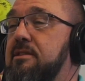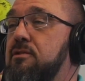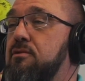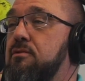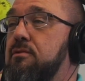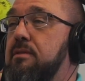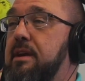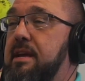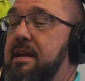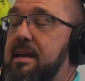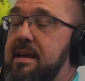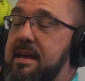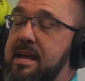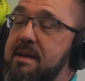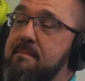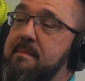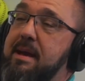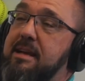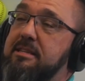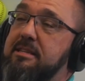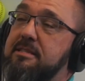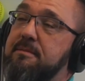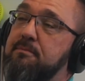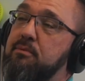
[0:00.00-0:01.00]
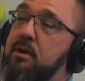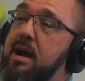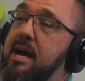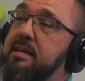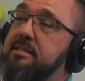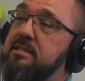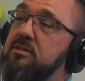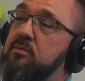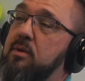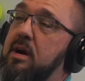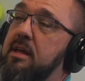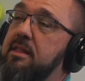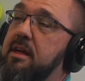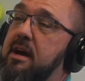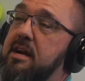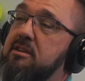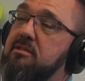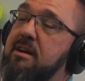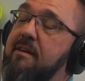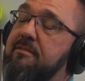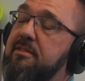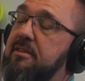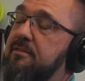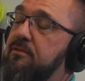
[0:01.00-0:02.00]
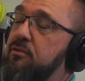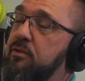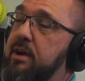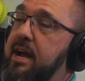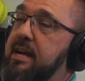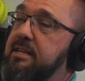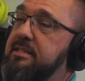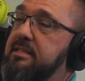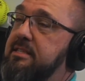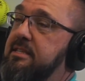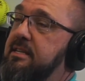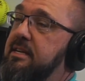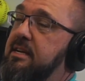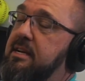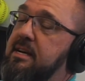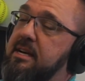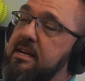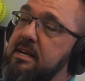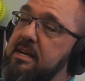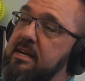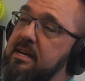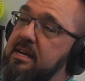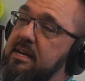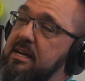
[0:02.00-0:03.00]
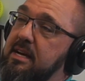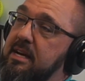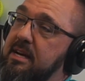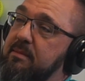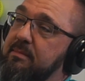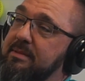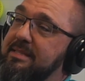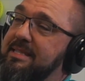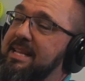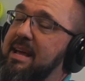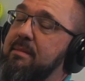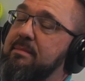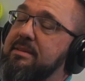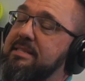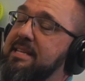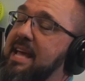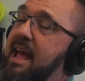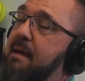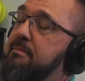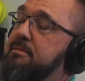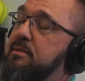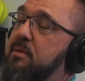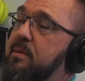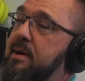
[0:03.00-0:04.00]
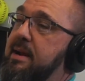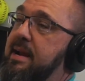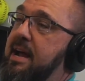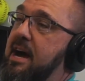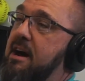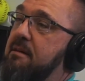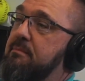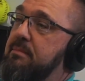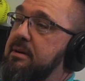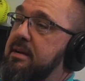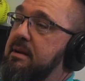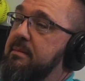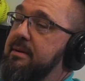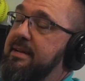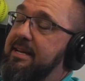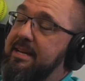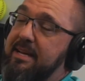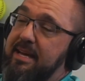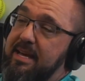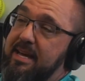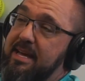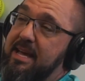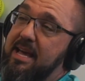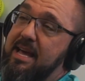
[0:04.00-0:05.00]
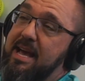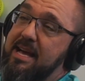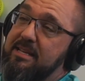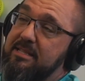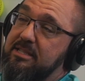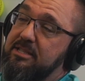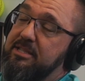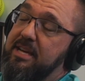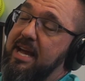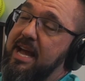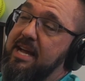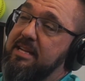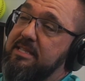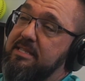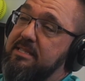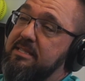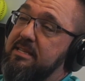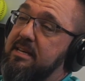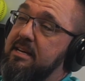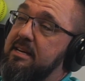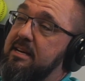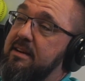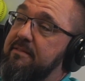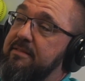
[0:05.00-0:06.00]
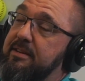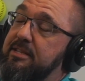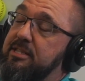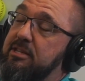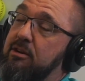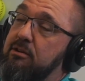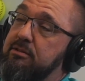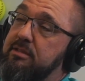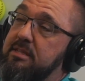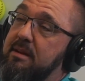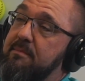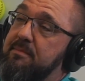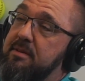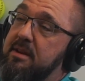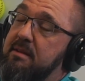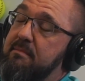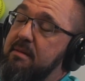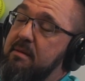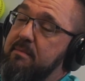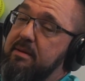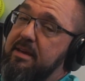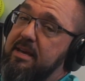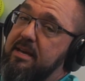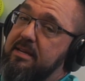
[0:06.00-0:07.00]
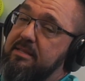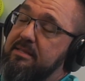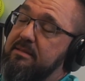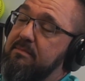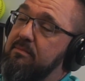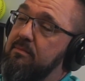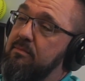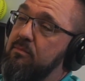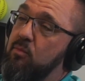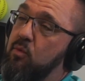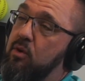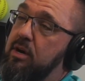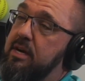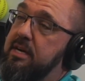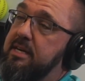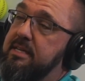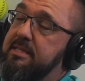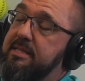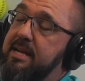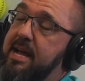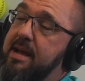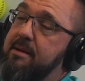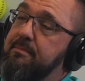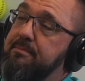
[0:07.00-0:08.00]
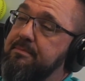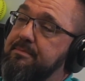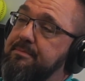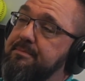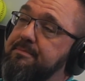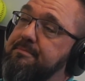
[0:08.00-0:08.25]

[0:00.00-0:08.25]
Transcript: who he makes surprises as well, the undrafted free agent. His name escapes me right now, but I mean he has a chance if he shows something to maybe get some work at the Sam.